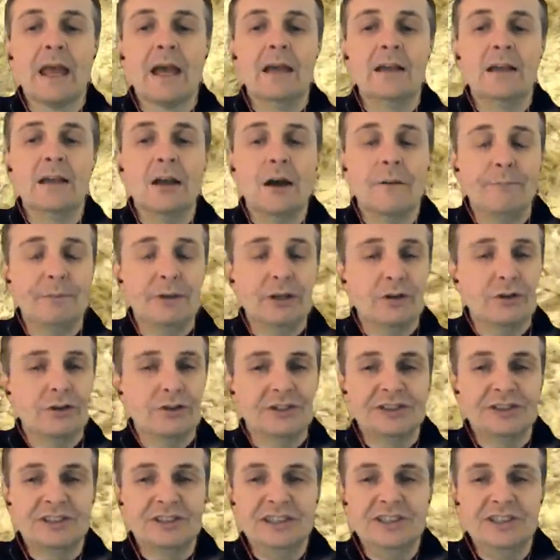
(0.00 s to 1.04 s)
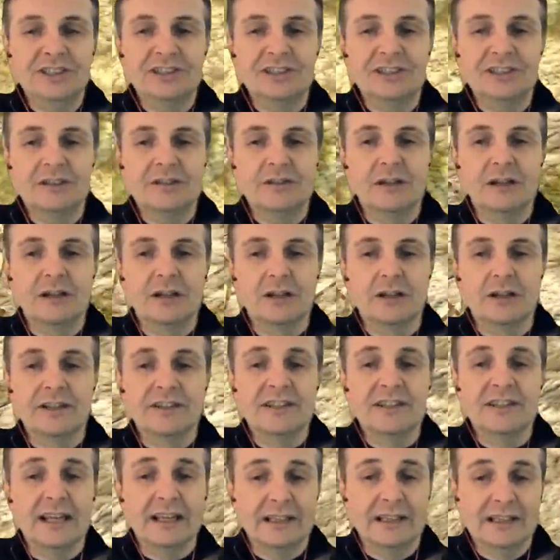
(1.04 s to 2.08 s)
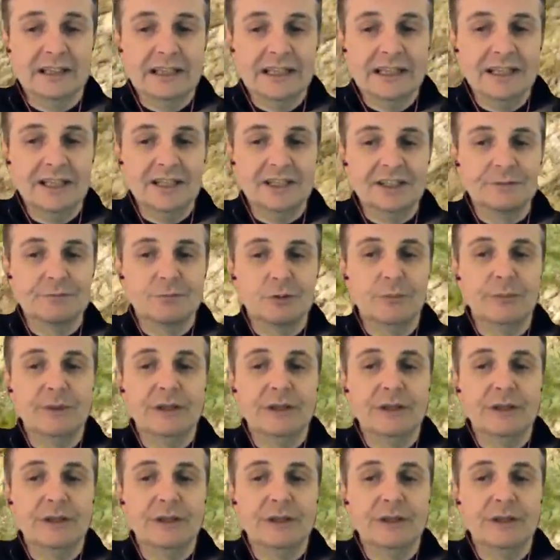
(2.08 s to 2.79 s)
not because he's not a light tank, he is, but